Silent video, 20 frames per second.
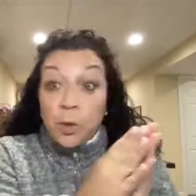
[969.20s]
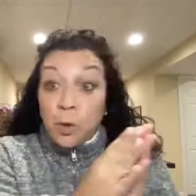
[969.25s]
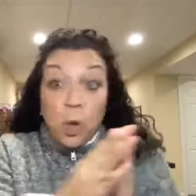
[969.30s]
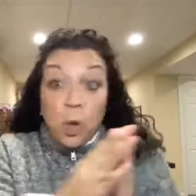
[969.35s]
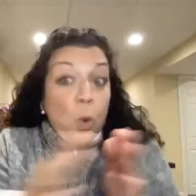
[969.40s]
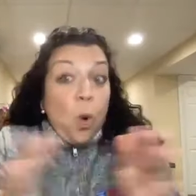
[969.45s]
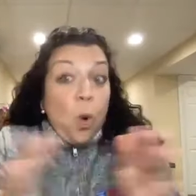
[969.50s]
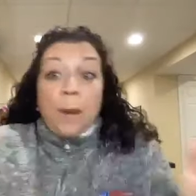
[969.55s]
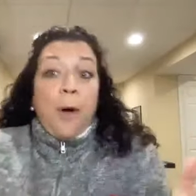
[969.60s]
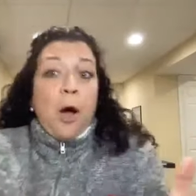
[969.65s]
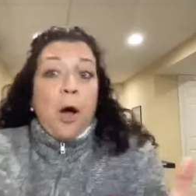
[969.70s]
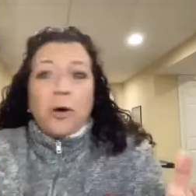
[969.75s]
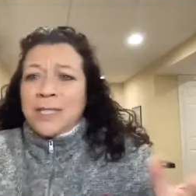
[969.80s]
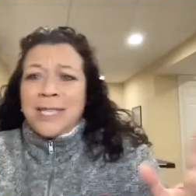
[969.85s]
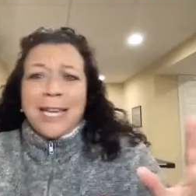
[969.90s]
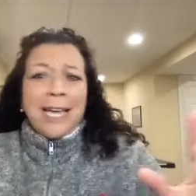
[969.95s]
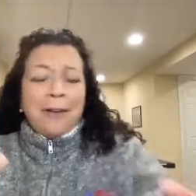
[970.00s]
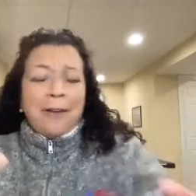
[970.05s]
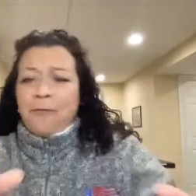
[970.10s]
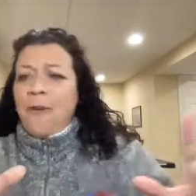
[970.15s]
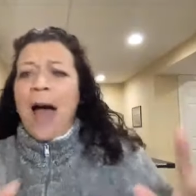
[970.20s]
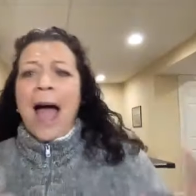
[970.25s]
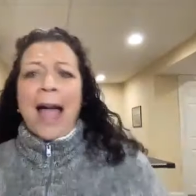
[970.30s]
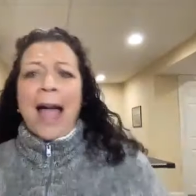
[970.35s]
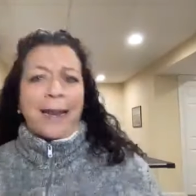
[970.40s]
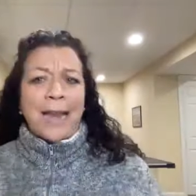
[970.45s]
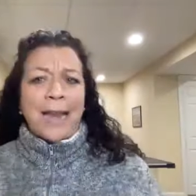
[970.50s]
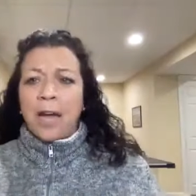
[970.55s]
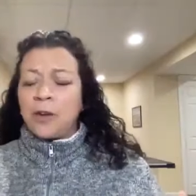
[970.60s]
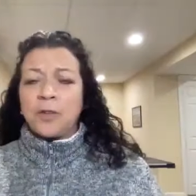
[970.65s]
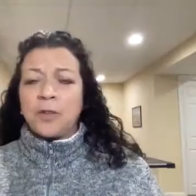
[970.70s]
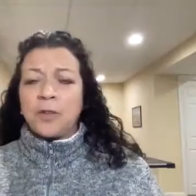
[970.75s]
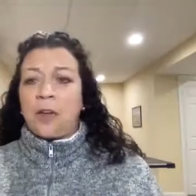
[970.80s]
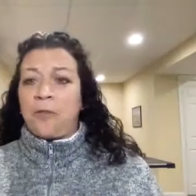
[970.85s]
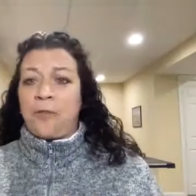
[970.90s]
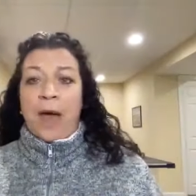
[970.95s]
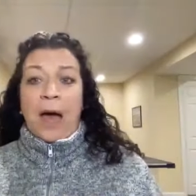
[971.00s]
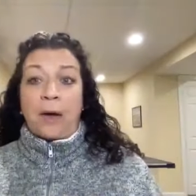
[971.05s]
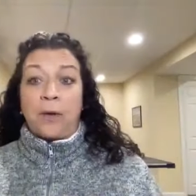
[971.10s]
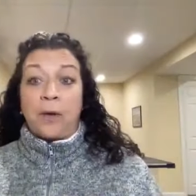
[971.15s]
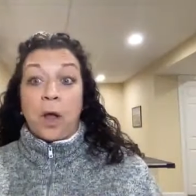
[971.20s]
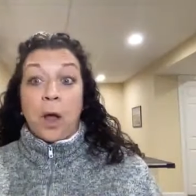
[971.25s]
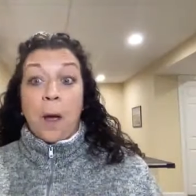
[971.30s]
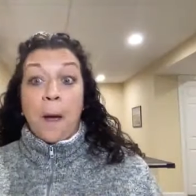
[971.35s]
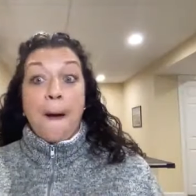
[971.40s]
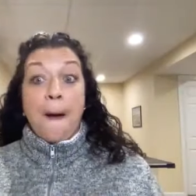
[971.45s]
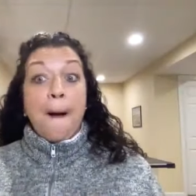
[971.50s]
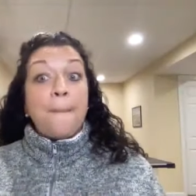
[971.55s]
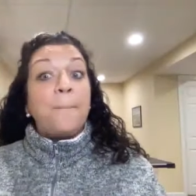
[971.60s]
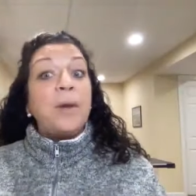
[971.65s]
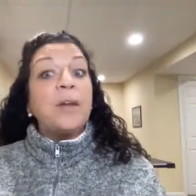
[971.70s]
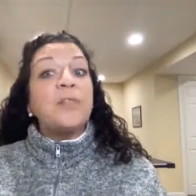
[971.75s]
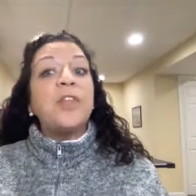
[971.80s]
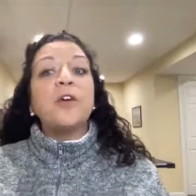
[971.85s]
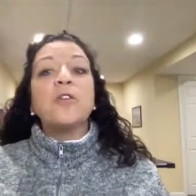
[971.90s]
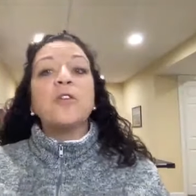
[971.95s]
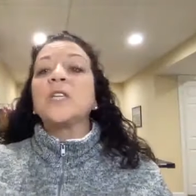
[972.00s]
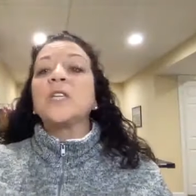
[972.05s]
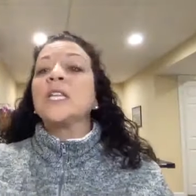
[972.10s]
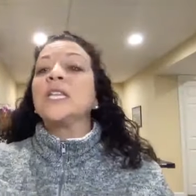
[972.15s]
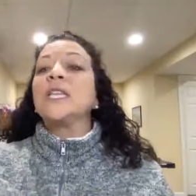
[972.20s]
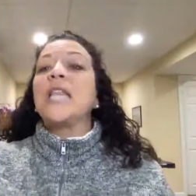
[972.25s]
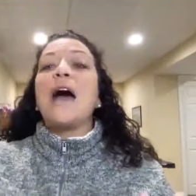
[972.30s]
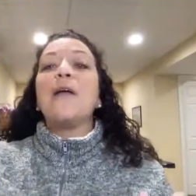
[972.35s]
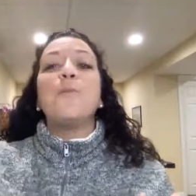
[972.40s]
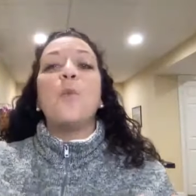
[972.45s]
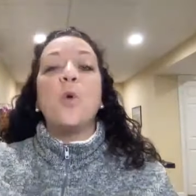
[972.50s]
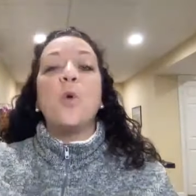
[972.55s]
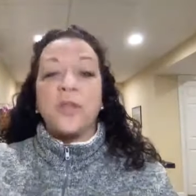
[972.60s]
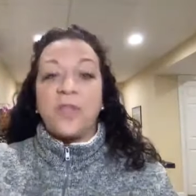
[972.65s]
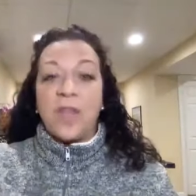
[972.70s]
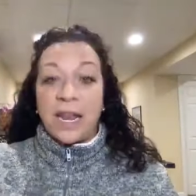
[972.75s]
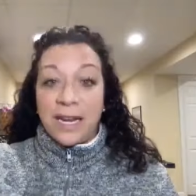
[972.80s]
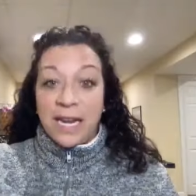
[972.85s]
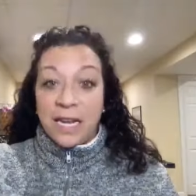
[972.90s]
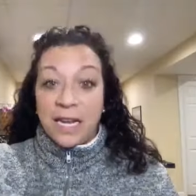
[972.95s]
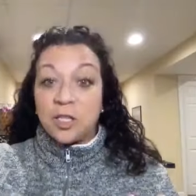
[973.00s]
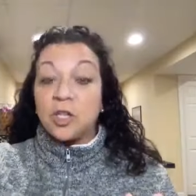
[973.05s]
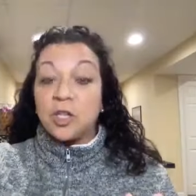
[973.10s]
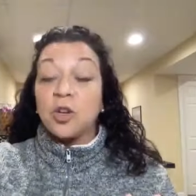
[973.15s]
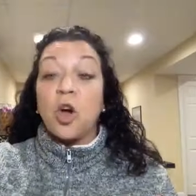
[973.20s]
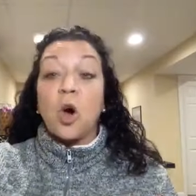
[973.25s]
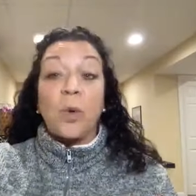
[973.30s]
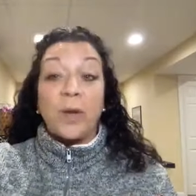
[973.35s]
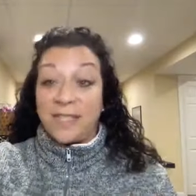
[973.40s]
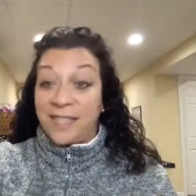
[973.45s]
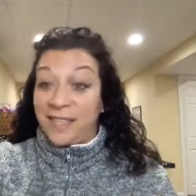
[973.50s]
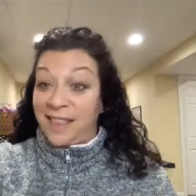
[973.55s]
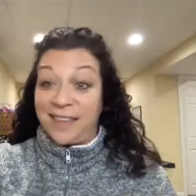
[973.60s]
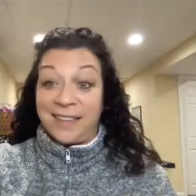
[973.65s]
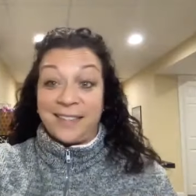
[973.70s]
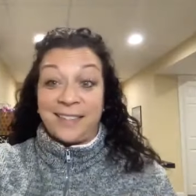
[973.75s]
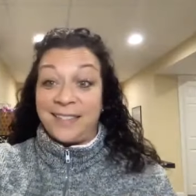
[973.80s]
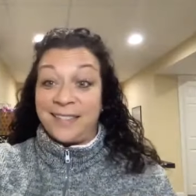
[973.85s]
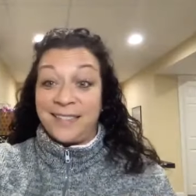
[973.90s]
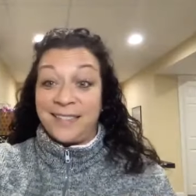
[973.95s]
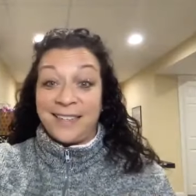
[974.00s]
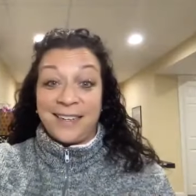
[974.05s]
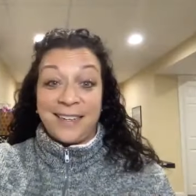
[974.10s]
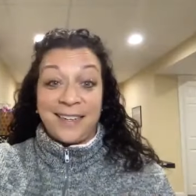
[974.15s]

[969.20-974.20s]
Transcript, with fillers: You want to post it? Fine, knock yourself out. But there's a lot more that needs to go into this.